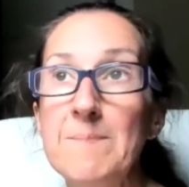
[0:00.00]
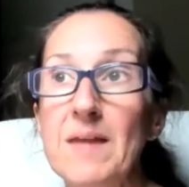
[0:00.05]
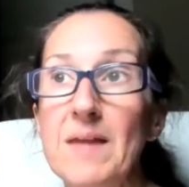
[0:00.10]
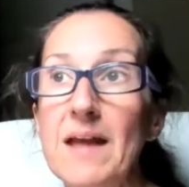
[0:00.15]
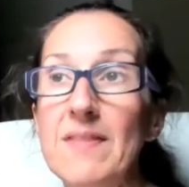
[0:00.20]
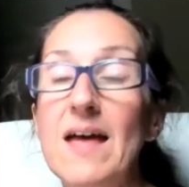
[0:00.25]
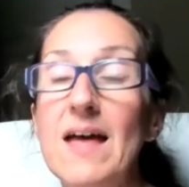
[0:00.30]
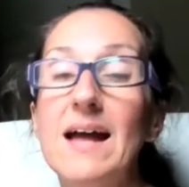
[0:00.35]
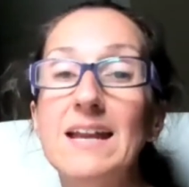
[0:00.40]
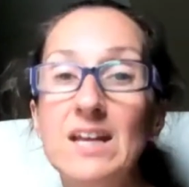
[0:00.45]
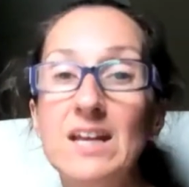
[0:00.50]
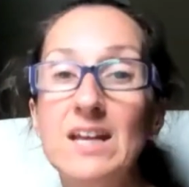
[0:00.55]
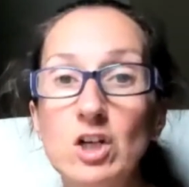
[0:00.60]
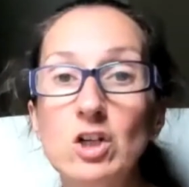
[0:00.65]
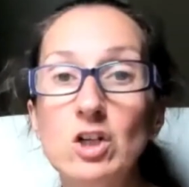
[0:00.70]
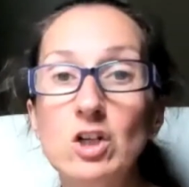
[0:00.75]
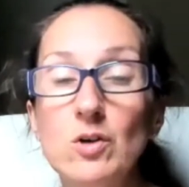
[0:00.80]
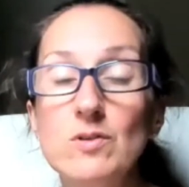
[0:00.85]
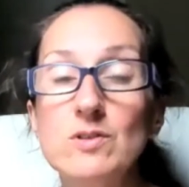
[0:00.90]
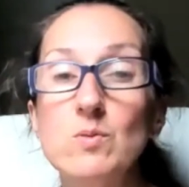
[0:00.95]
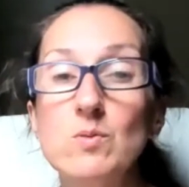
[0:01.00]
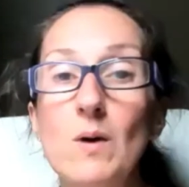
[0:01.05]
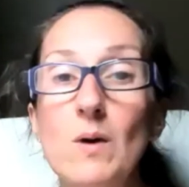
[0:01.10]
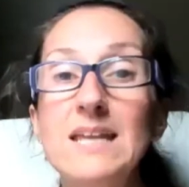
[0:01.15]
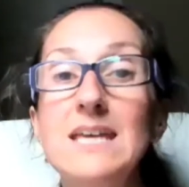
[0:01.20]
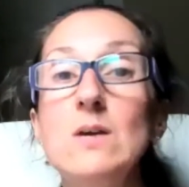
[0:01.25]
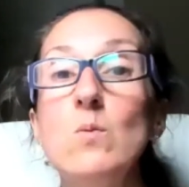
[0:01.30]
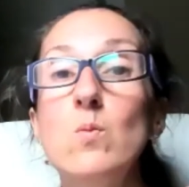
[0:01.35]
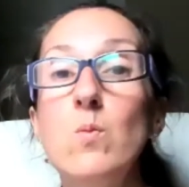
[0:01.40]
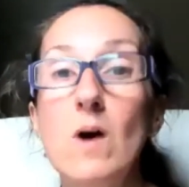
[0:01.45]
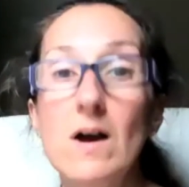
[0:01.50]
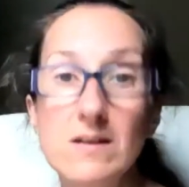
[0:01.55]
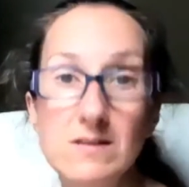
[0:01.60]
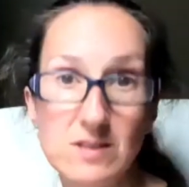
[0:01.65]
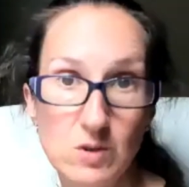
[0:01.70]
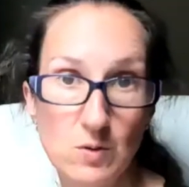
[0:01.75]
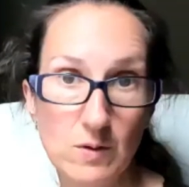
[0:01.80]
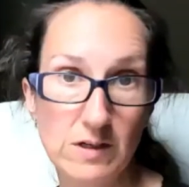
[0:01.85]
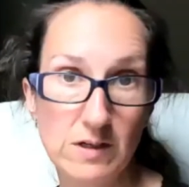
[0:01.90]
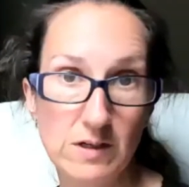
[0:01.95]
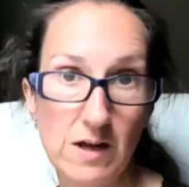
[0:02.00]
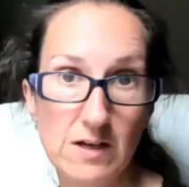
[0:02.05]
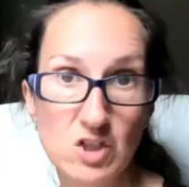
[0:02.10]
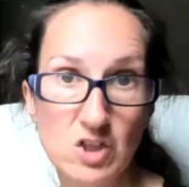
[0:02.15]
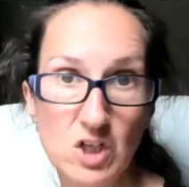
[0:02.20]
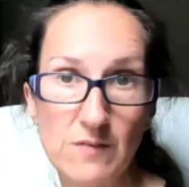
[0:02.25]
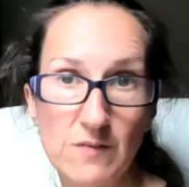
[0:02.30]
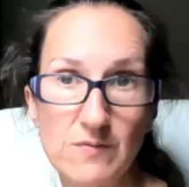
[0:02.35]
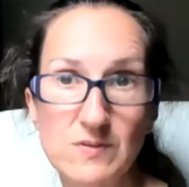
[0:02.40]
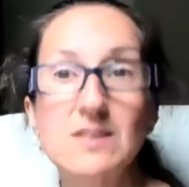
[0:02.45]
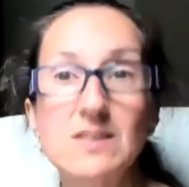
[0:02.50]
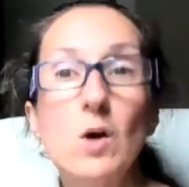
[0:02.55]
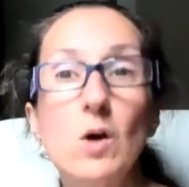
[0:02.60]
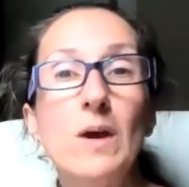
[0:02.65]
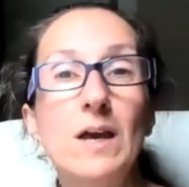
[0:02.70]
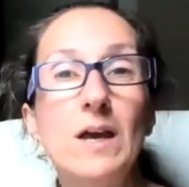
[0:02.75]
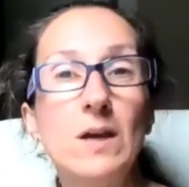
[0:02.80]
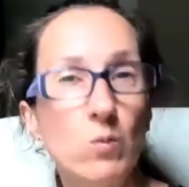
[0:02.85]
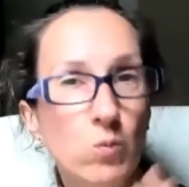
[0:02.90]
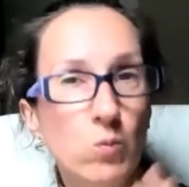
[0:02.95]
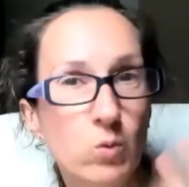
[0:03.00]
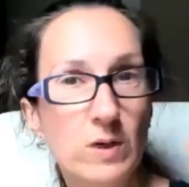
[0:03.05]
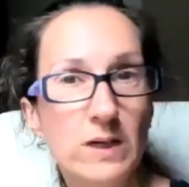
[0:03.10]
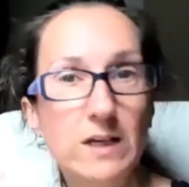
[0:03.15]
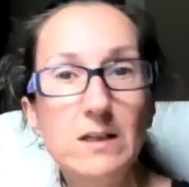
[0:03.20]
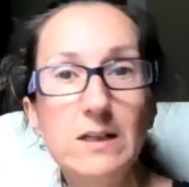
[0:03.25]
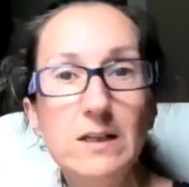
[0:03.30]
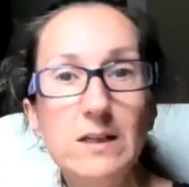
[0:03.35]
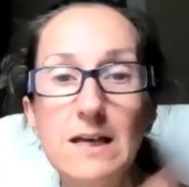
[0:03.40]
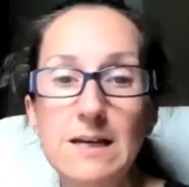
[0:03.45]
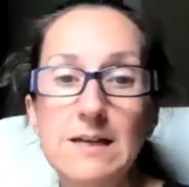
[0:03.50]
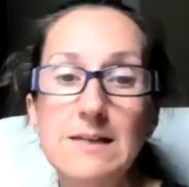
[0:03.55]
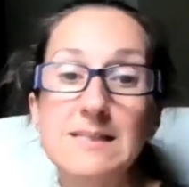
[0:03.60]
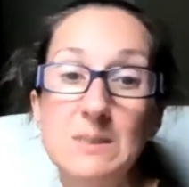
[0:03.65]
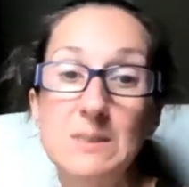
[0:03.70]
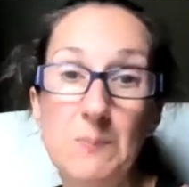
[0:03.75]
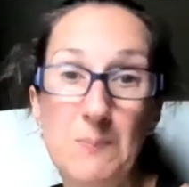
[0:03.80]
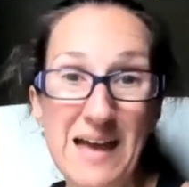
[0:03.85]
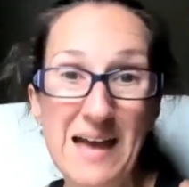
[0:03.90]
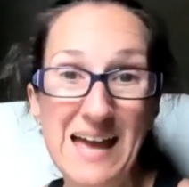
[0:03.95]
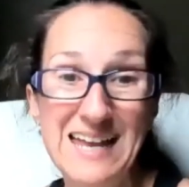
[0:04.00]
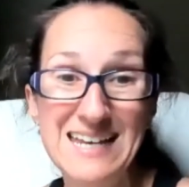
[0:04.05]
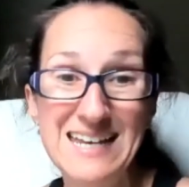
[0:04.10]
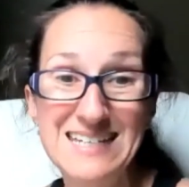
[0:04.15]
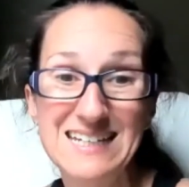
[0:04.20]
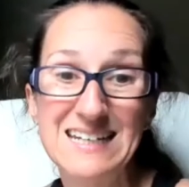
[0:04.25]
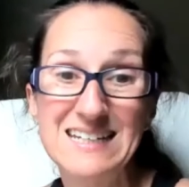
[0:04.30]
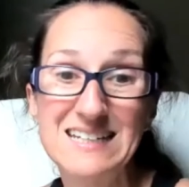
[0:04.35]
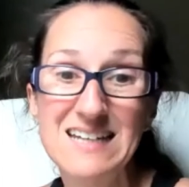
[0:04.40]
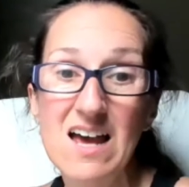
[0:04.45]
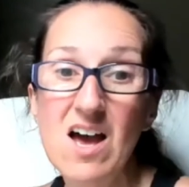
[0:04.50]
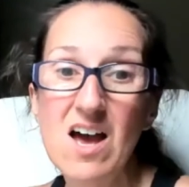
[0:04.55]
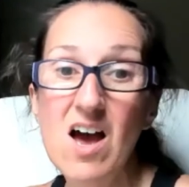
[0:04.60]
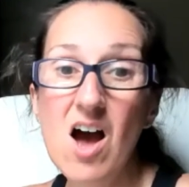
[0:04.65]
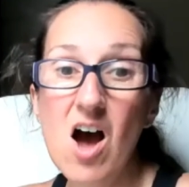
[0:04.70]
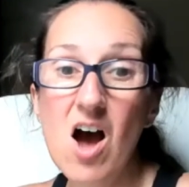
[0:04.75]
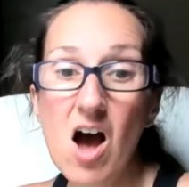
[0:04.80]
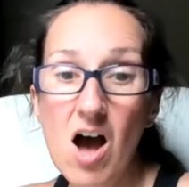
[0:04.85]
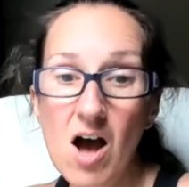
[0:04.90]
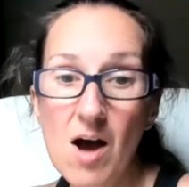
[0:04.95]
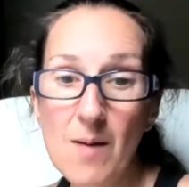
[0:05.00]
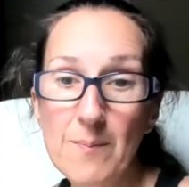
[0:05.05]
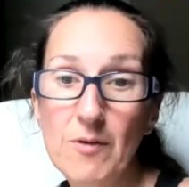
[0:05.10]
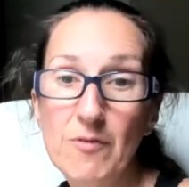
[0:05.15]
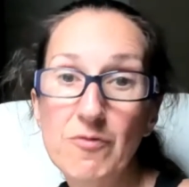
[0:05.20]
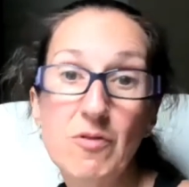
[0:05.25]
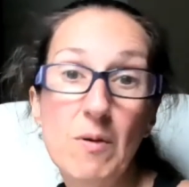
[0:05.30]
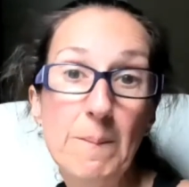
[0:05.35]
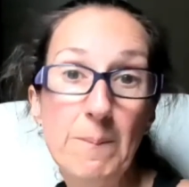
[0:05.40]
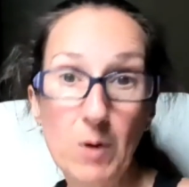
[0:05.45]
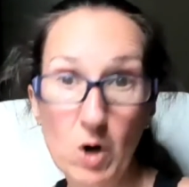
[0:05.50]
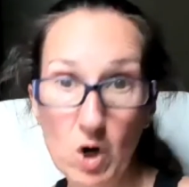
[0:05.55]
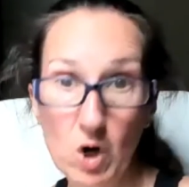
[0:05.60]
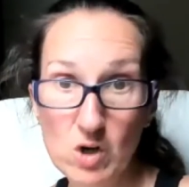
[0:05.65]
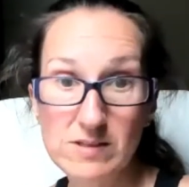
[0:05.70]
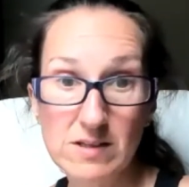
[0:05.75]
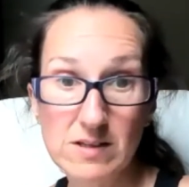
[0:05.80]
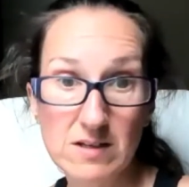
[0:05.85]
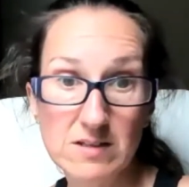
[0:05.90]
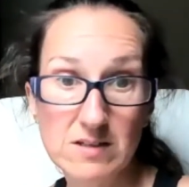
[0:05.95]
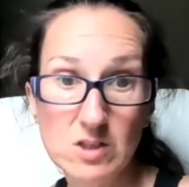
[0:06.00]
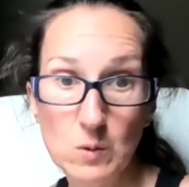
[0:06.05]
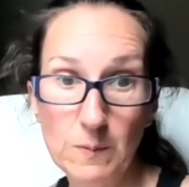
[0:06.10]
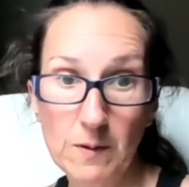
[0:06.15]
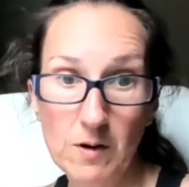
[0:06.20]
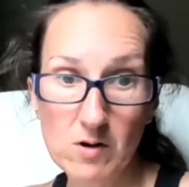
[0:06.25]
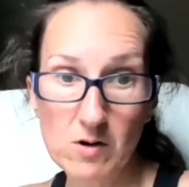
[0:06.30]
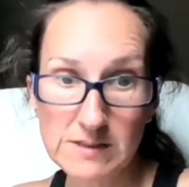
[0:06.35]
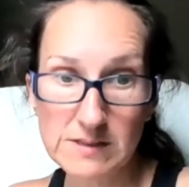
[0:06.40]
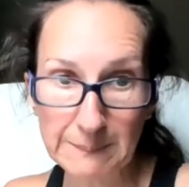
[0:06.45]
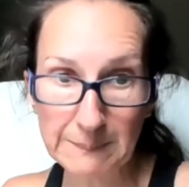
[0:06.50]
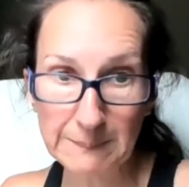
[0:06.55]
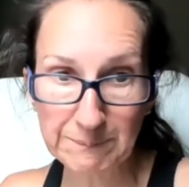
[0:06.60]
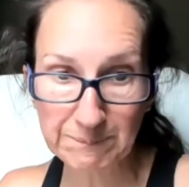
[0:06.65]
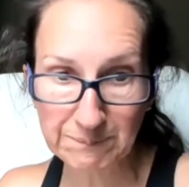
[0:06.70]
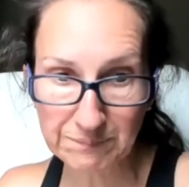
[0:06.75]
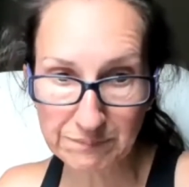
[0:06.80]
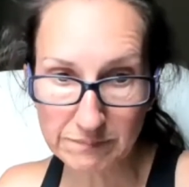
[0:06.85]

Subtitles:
And that includes when he was doing night shifts. So it really is dependent from person to person.